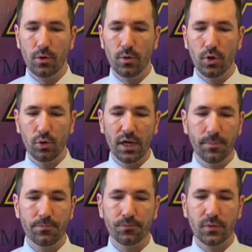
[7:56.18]
Okay,
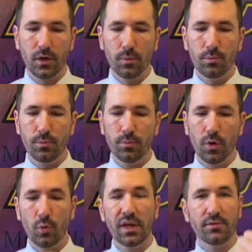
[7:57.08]

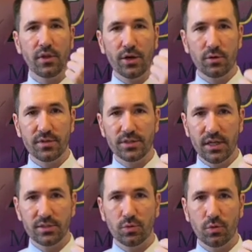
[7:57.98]
we have letter of
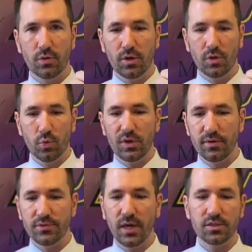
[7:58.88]
intent.
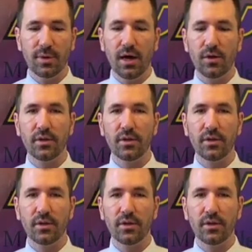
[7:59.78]
We've talked about